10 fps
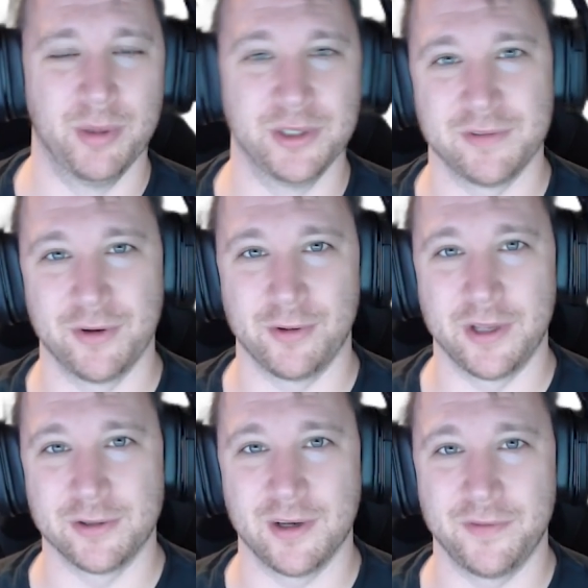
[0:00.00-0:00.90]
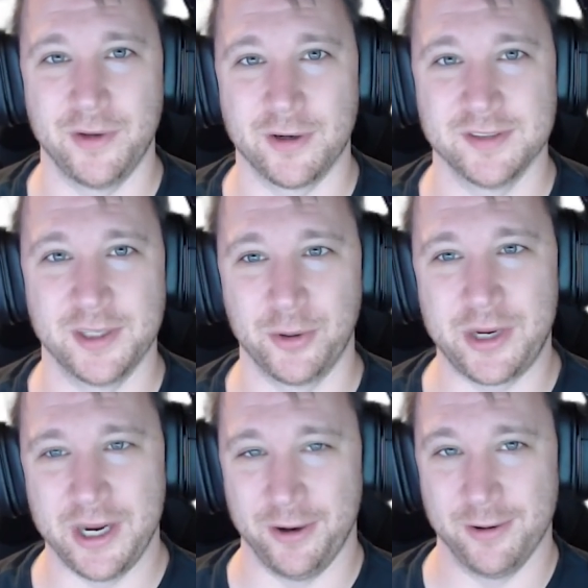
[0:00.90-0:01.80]
a bunch of other letters out there because they don't
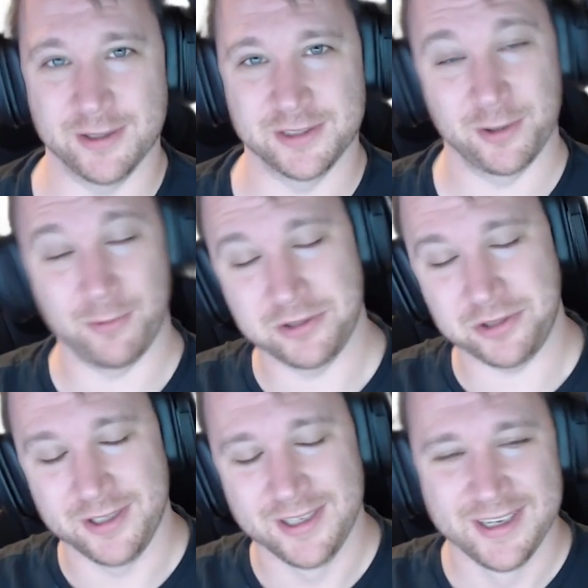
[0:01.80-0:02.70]
care, because they're Russia.